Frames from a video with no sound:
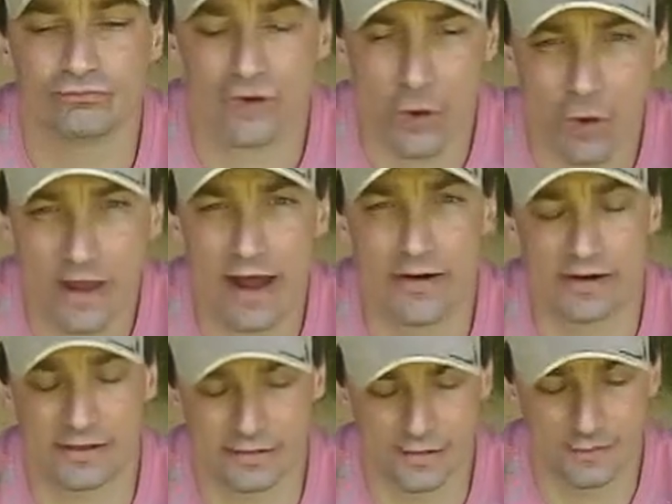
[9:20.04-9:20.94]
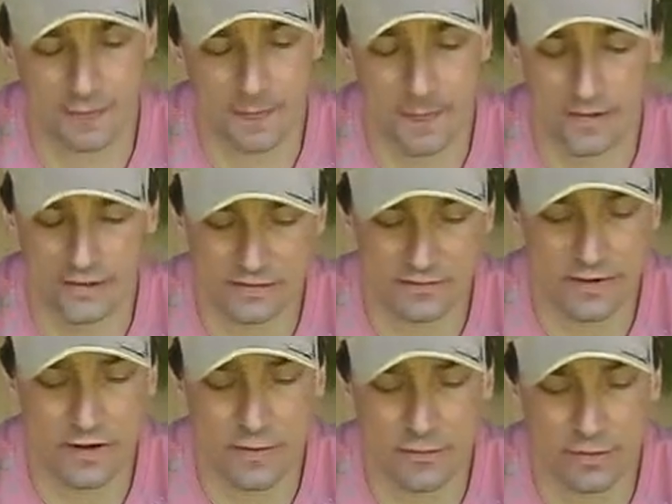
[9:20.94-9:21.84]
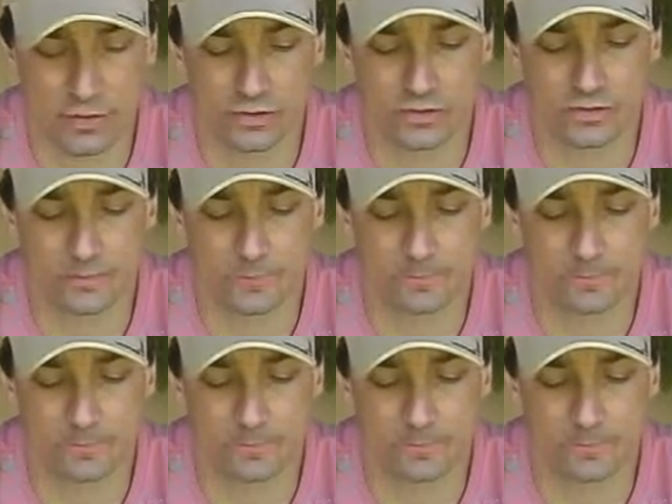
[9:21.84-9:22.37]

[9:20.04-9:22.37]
your character. It's very important.